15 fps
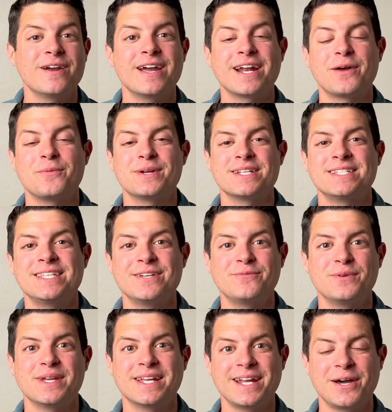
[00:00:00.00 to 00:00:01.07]
and I want to see if
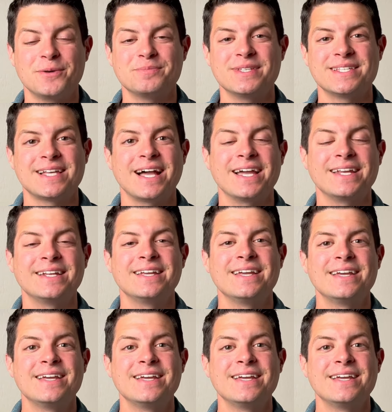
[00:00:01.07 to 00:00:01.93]
we can help design